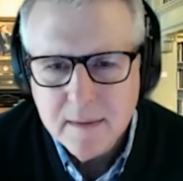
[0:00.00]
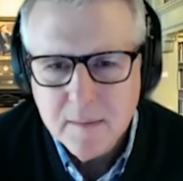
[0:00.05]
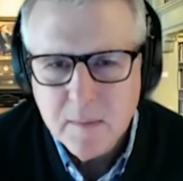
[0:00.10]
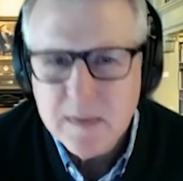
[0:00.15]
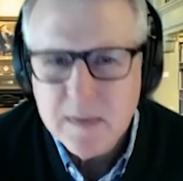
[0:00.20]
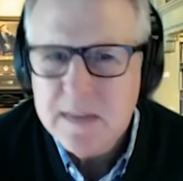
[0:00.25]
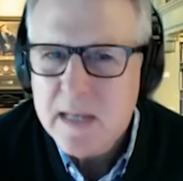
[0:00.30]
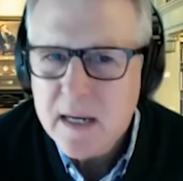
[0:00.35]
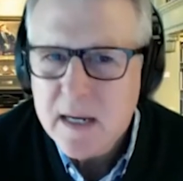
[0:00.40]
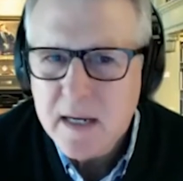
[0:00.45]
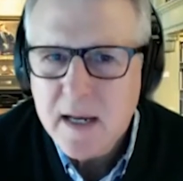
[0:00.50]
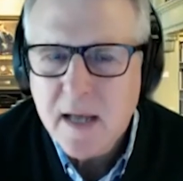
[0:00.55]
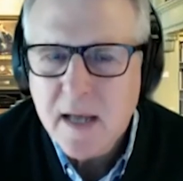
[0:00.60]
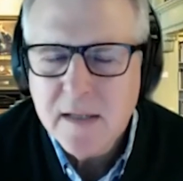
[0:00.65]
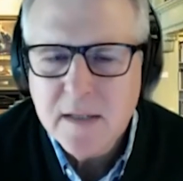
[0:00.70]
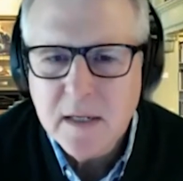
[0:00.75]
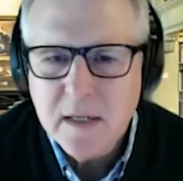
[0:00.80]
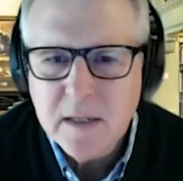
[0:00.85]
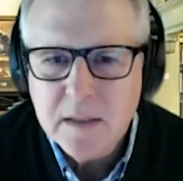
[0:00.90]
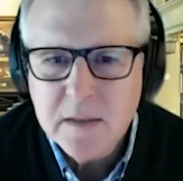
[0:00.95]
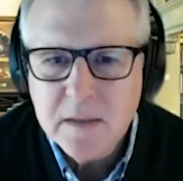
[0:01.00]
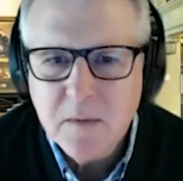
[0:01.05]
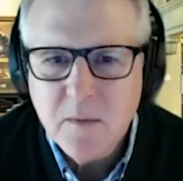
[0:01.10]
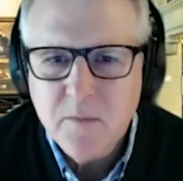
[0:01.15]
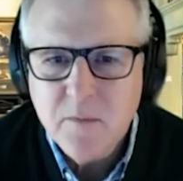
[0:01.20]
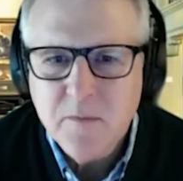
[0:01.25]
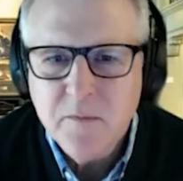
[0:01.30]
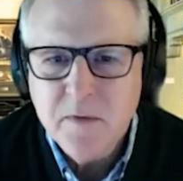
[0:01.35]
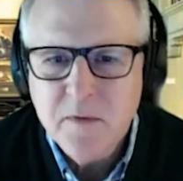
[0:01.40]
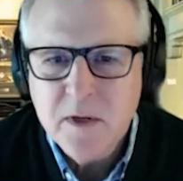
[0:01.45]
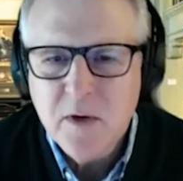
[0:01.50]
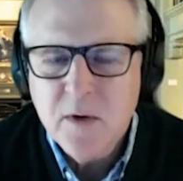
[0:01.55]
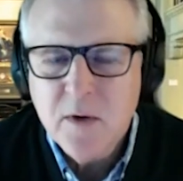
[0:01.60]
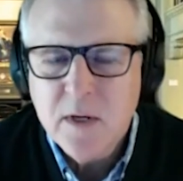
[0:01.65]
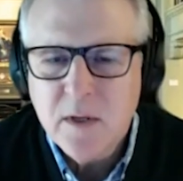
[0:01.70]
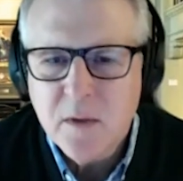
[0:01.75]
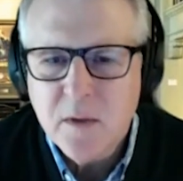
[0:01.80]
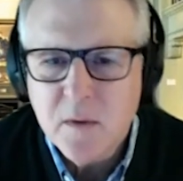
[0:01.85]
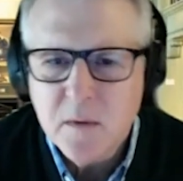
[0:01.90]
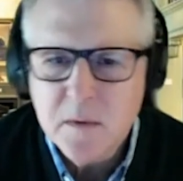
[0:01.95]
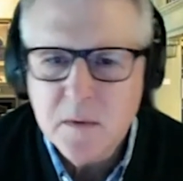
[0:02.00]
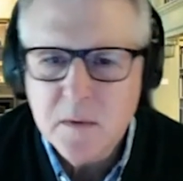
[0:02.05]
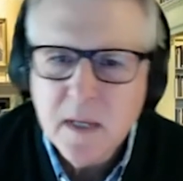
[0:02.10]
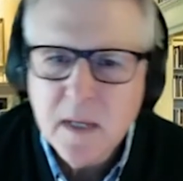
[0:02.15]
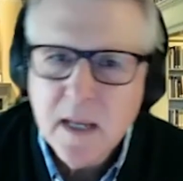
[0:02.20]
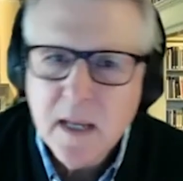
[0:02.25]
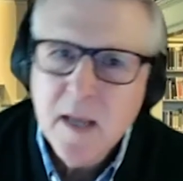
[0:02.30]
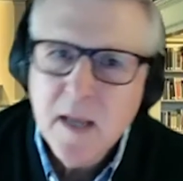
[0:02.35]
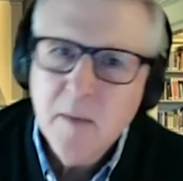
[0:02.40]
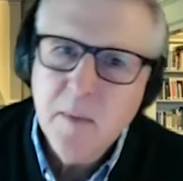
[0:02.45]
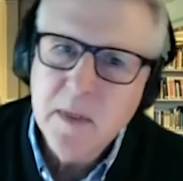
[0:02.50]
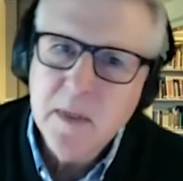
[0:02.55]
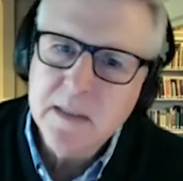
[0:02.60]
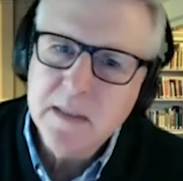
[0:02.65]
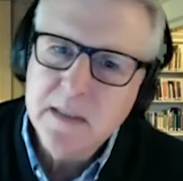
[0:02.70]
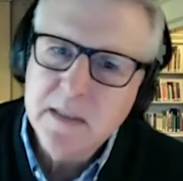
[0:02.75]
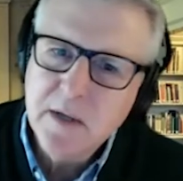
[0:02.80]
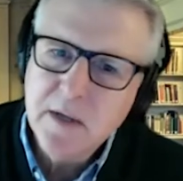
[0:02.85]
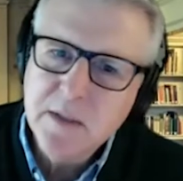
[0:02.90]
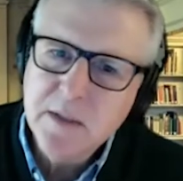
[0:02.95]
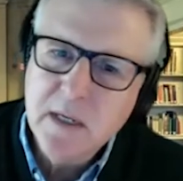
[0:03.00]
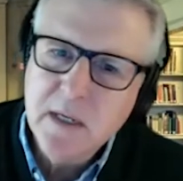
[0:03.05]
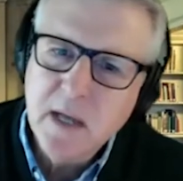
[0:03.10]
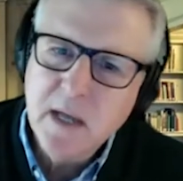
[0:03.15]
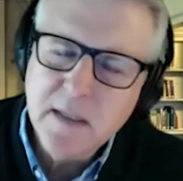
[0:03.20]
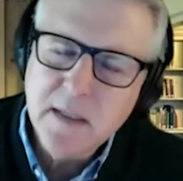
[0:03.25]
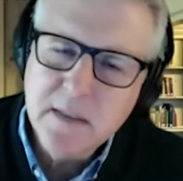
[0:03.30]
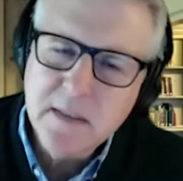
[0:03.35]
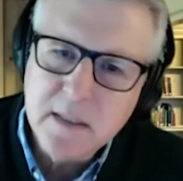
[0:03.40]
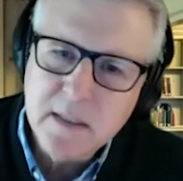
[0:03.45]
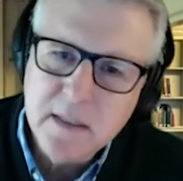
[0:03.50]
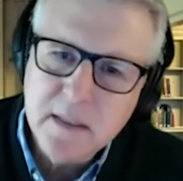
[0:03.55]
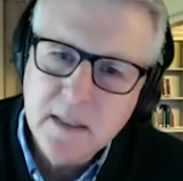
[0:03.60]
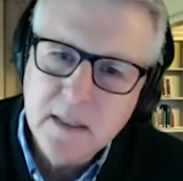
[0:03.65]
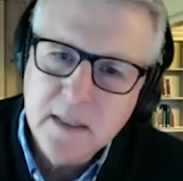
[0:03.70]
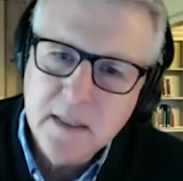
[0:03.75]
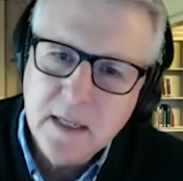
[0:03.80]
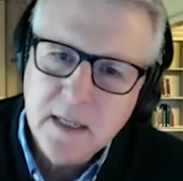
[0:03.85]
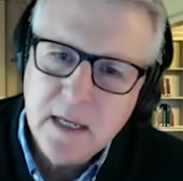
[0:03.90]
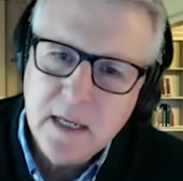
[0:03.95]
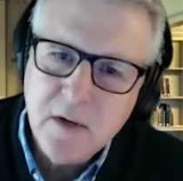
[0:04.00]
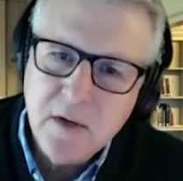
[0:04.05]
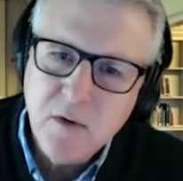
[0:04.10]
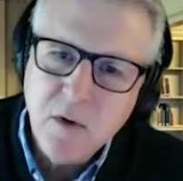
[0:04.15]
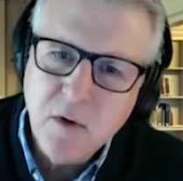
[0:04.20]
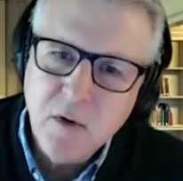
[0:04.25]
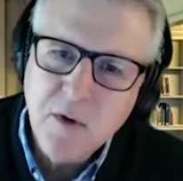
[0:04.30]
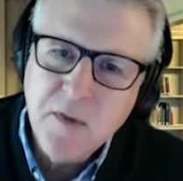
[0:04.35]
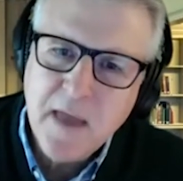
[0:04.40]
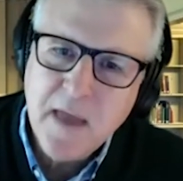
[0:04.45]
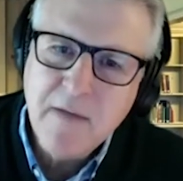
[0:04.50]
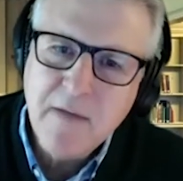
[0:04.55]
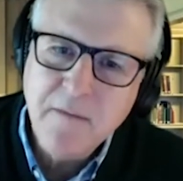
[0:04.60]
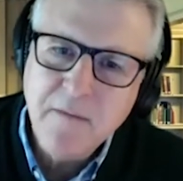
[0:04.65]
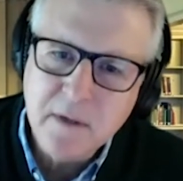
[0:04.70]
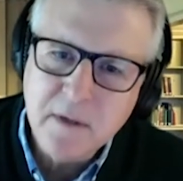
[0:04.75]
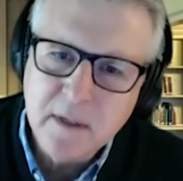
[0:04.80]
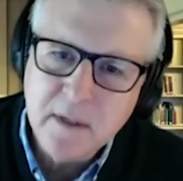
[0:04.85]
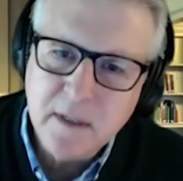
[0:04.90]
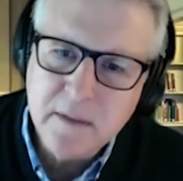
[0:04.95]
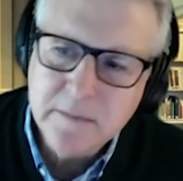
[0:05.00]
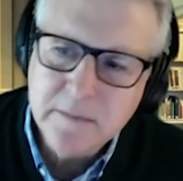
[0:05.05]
But St. Augustine is the figure he used. Because there's Augustine in North Africa